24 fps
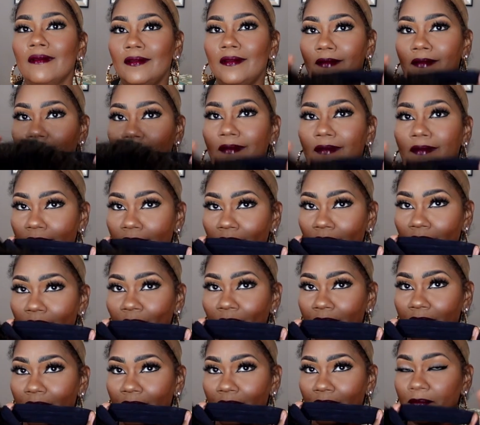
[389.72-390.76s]
they can take it
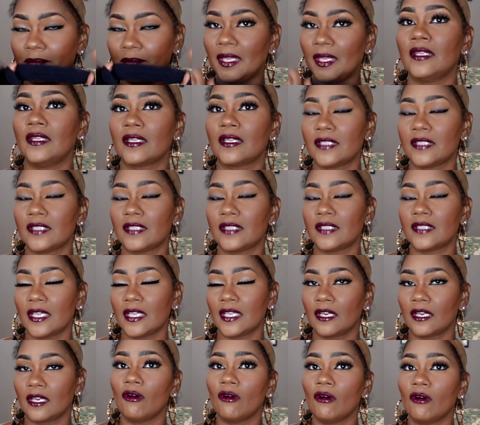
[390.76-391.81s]
with them and they can take it
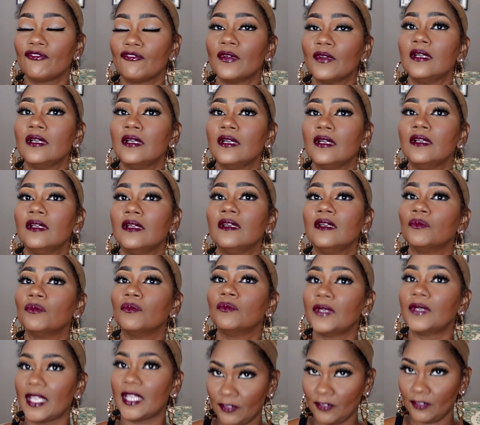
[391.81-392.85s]
off
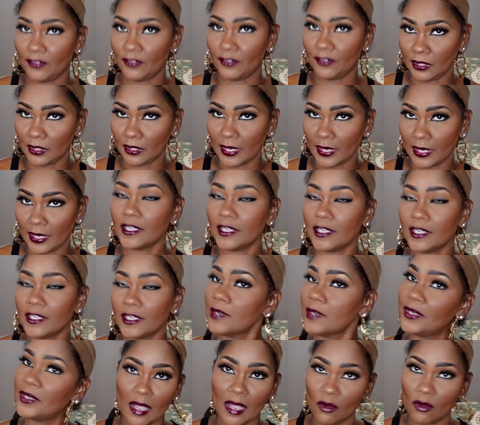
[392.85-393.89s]
when they feel like it and put
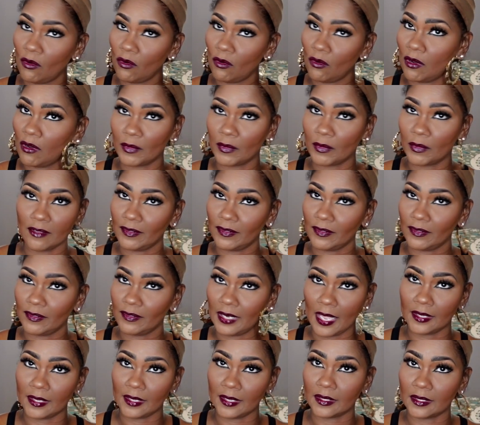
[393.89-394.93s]
it back on when they feel
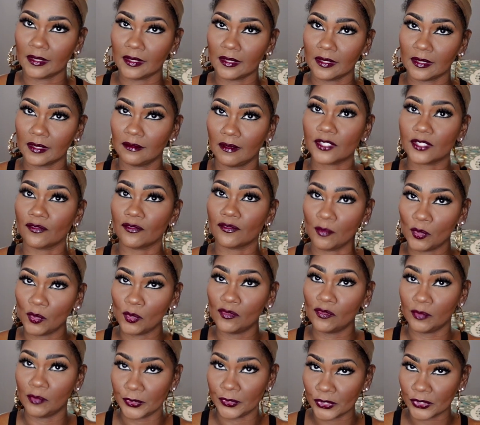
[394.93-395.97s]
like it. It's a
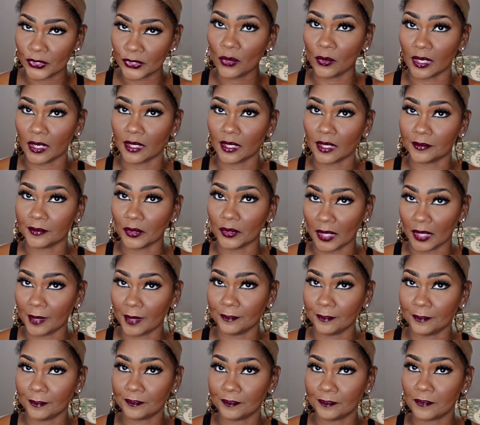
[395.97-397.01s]
removable sew-in, okay?
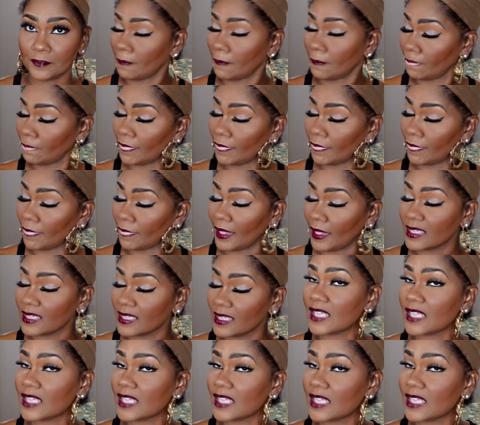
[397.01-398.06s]

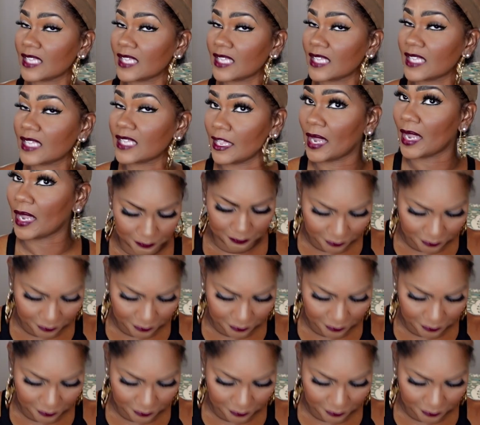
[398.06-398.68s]
Same concept.